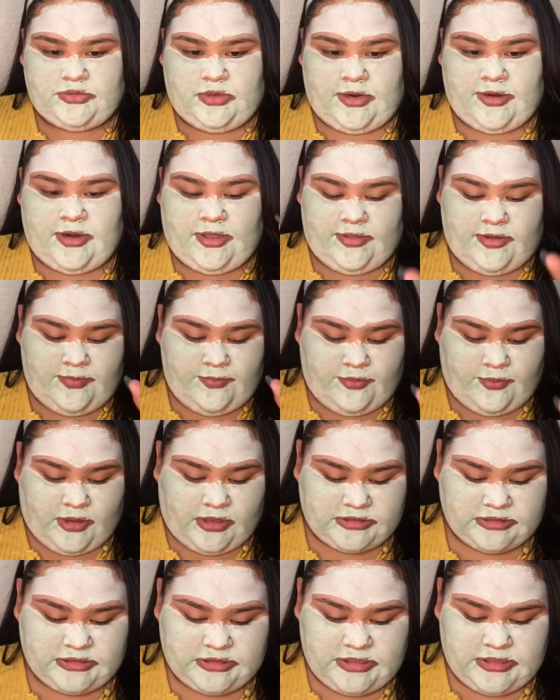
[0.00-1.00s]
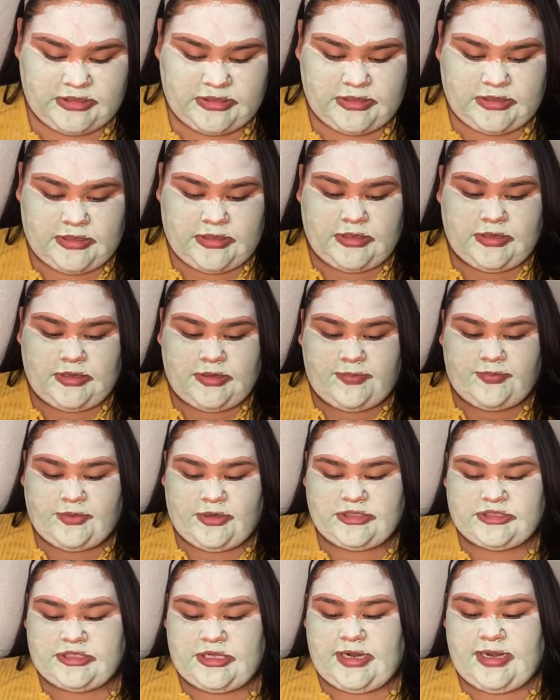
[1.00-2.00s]
Another bronzing
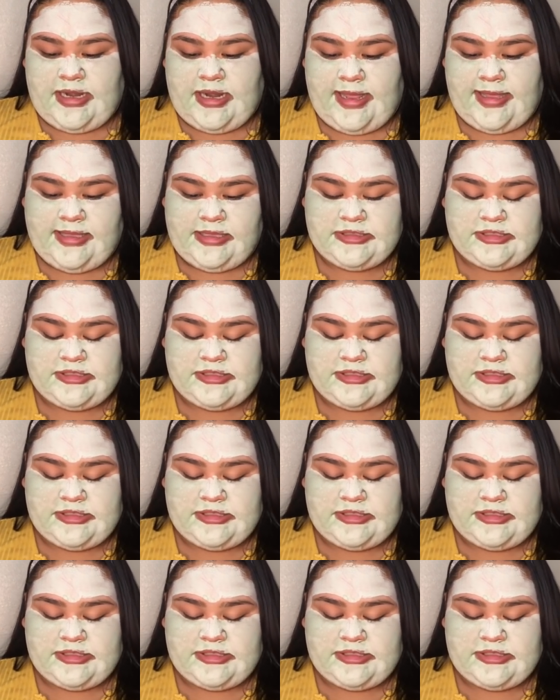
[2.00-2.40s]
brush that I like